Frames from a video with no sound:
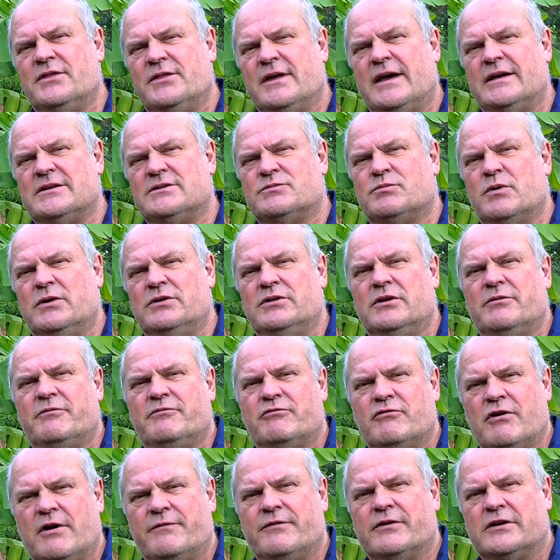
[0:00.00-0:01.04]
that's when the
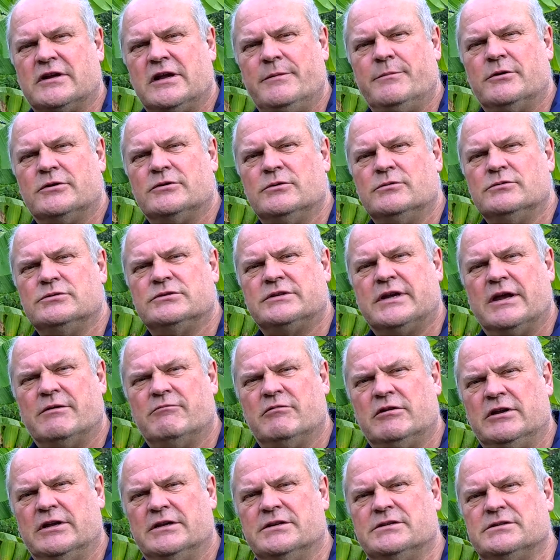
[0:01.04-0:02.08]
forever chemicals get
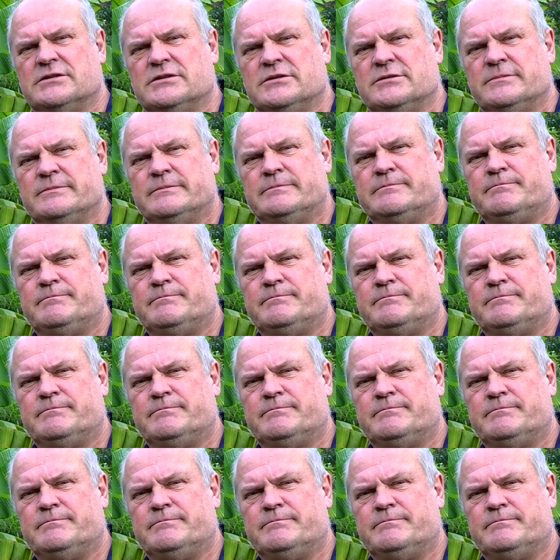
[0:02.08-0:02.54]
released.